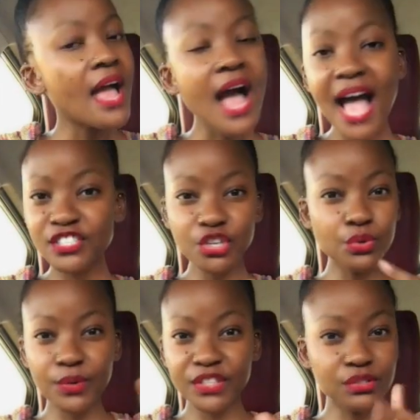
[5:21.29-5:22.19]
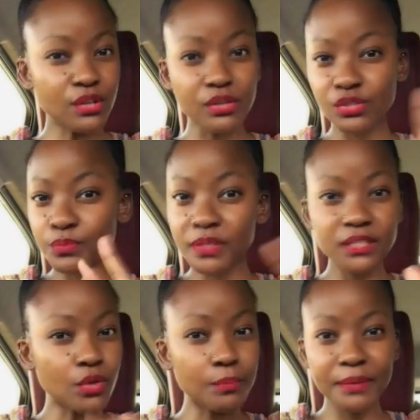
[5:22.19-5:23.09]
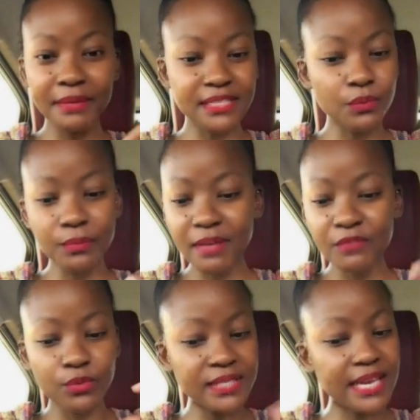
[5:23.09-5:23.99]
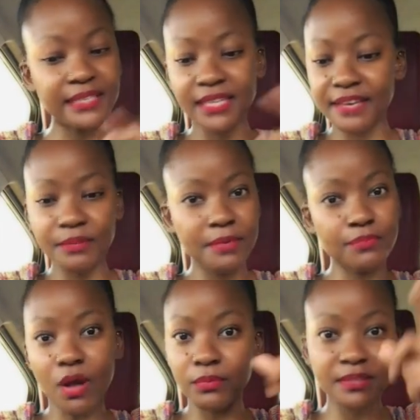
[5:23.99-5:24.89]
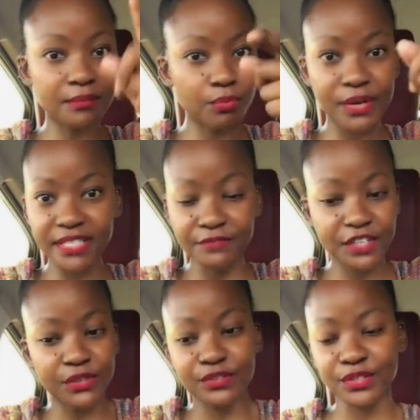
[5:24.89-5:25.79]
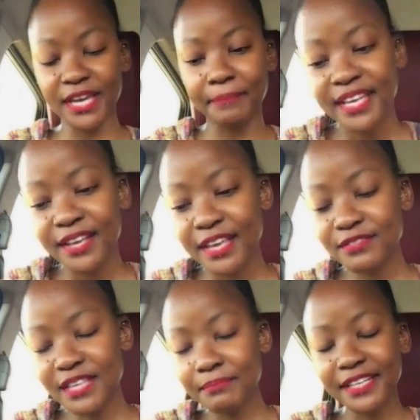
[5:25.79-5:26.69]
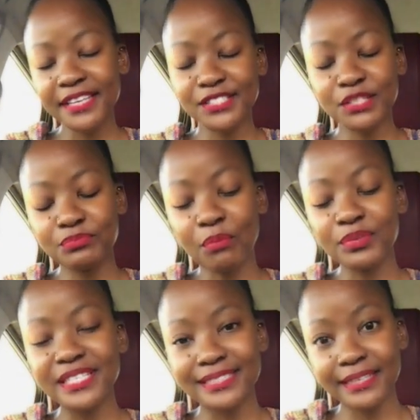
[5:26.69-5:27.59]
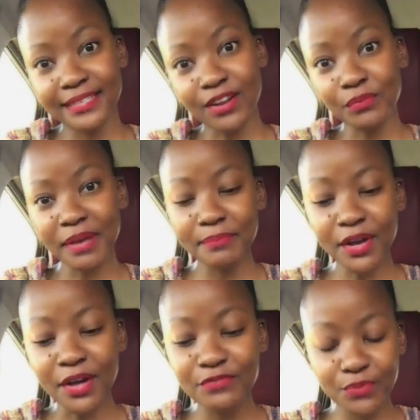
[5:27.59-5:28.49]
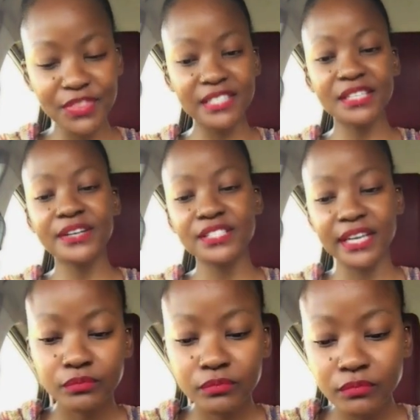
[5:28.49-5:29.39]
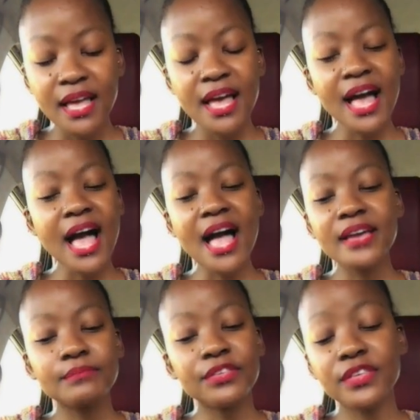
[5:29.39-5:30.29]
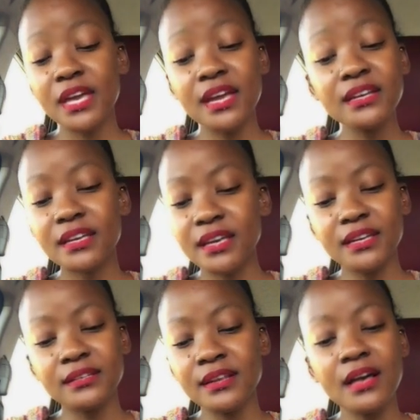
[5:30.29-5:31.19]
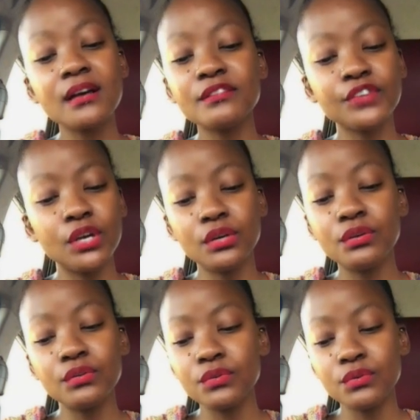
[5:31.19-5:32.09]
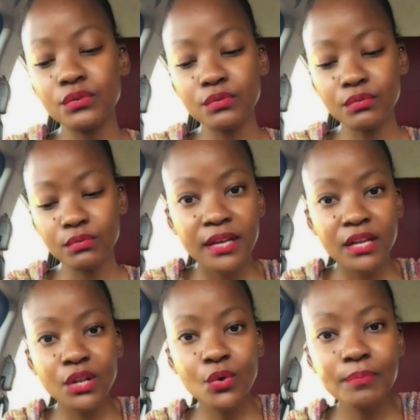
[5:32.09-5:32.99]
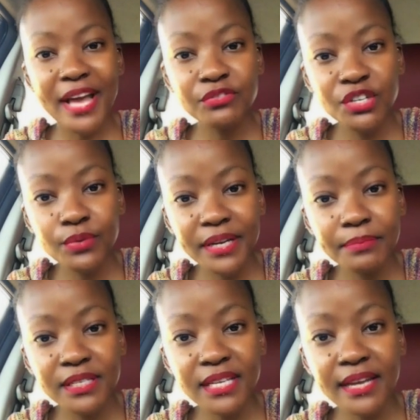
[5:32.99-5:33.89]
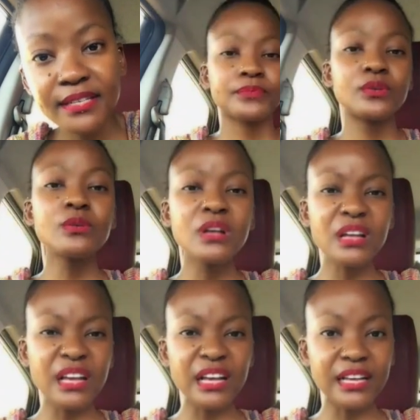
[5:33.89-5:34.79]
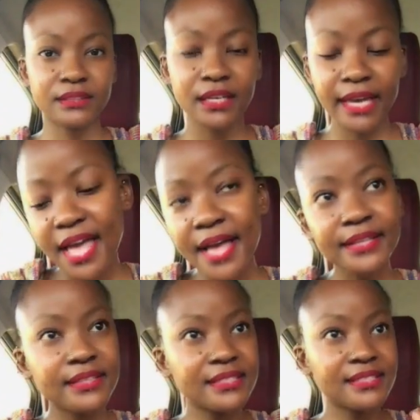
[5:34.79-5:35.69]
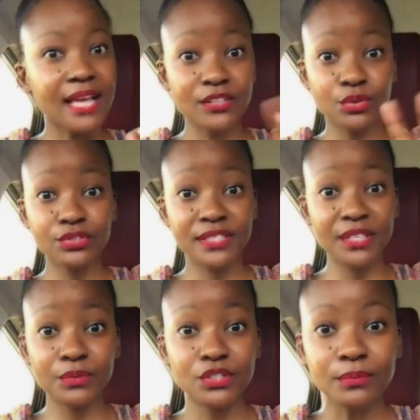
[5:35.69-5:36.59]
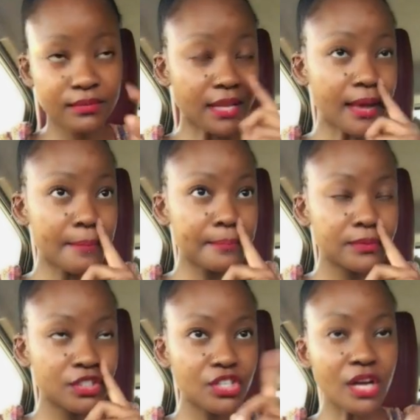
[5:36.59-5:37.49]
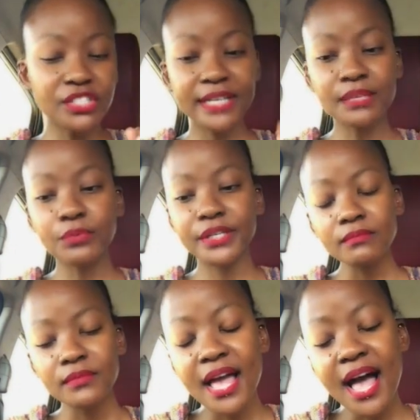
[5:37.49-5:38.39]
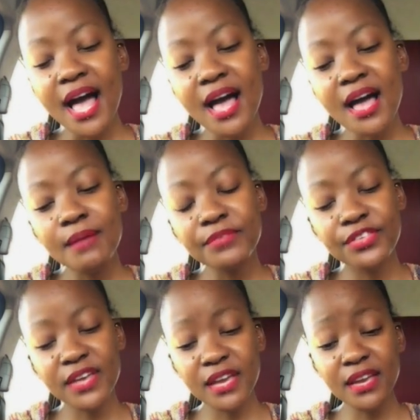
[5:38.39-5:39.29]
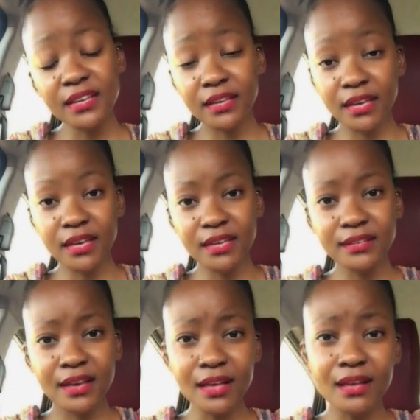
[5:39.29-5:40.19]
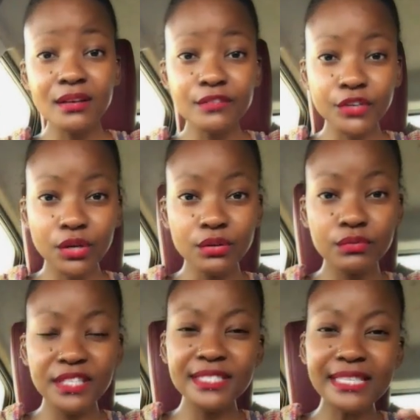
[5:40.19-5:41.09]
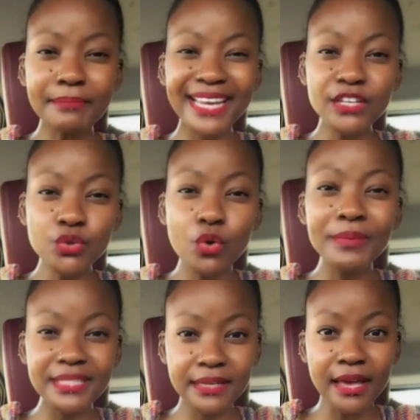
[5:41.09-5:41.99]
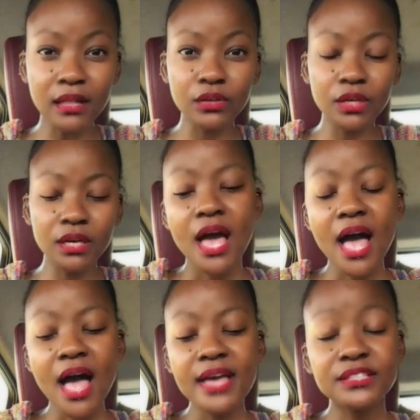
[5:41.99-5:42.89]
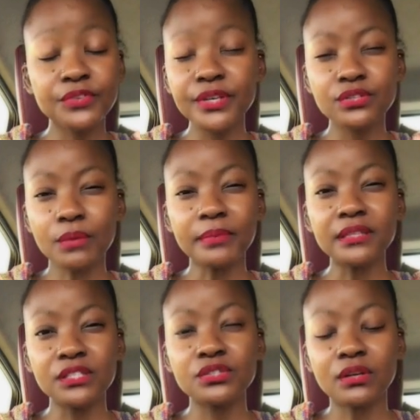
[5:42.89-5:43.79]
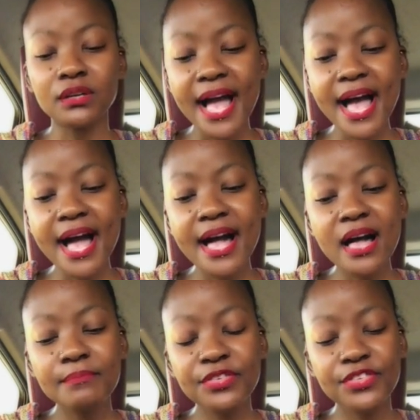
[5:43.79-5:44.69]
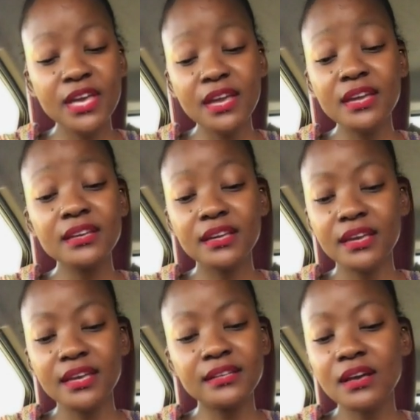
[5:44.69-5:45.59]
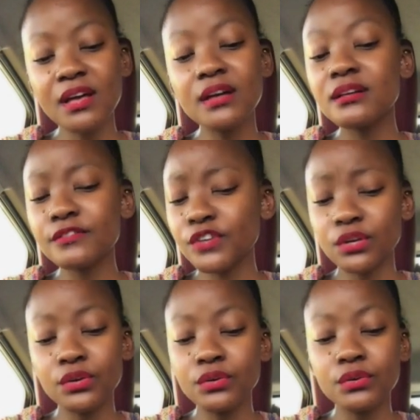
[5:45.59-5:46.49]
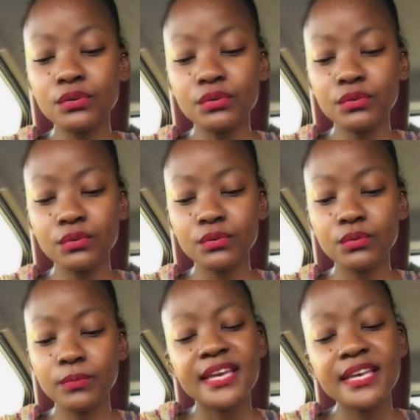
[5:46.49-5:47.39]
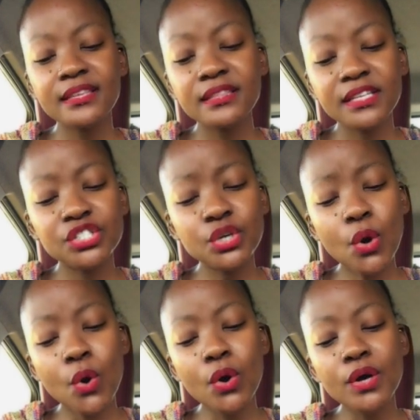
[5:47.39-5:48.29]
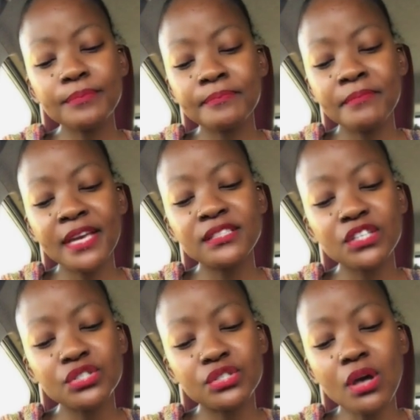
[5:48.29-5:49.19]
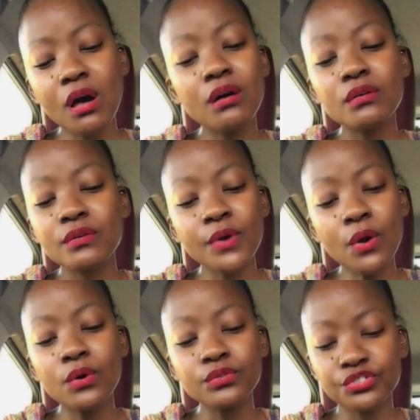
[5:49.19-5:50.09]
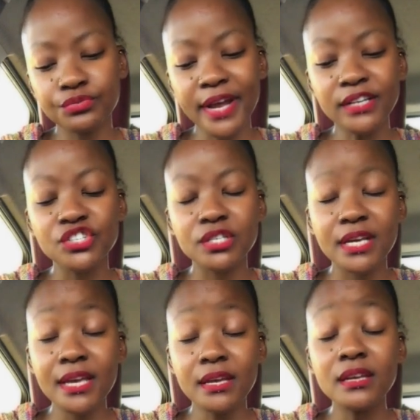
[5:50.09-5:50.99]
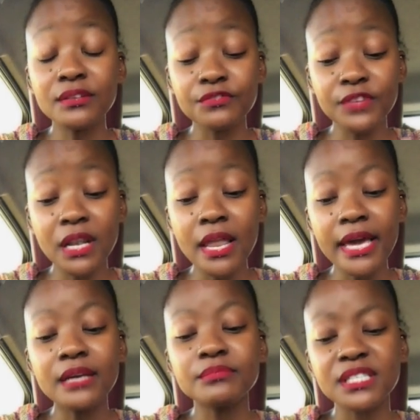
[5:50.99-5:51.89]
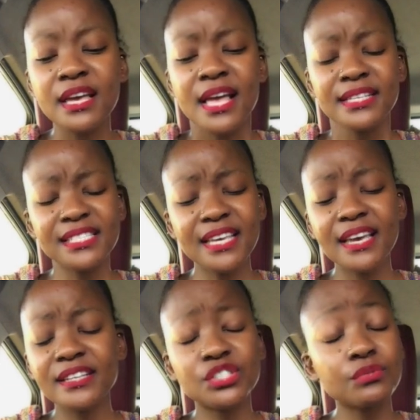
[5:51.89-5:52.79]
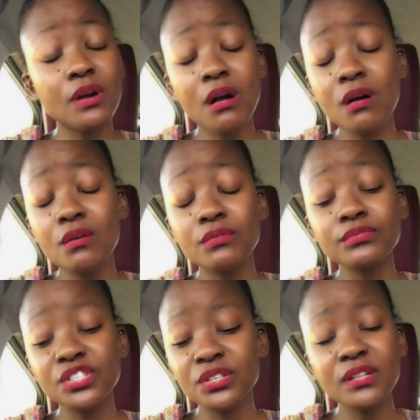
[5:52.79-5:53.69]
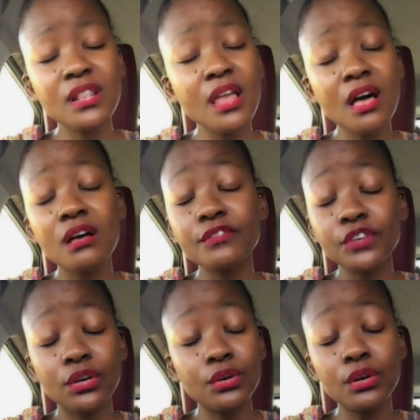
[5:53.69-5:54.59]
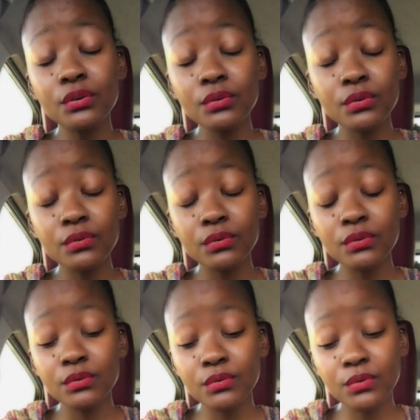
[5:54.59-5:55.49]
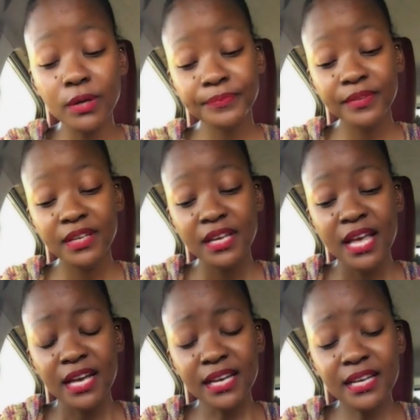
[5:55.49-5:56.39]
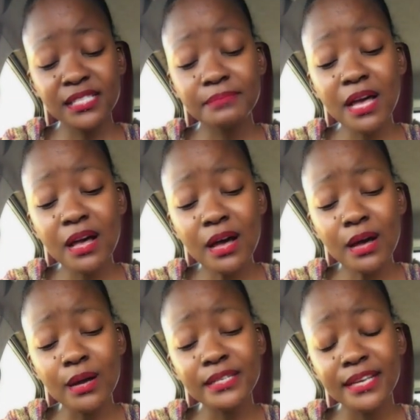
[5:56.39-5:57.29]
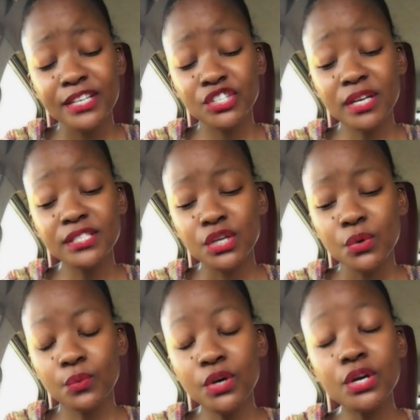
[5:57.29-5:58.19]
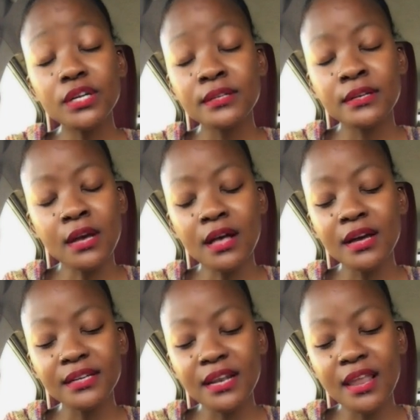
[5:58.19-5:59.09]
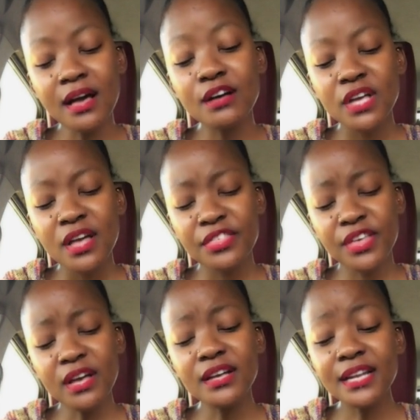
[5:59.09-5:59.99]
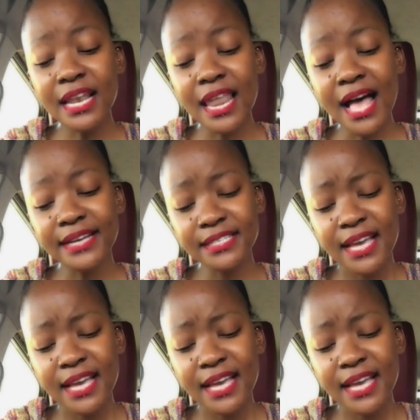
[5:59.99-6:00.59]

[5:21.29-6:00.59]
I choke with the song, so please don't be messing with my voice and giving me problems and pointing fingers, okay? If somebody can sing properly, sing it on my behalf with these lyrics, okay? I am thinking of you. Low battery, 20%. Ah. Okay, this I told you this thing will stop um, charging at some point. I'm thinking of you. This is somebody in torment and hell, okay? Uh, it's very somber, this song. I'm thinking of you in these torments, sorrow drenched in flames. Said it's wrong to love you. Cause my heart just would not love the light.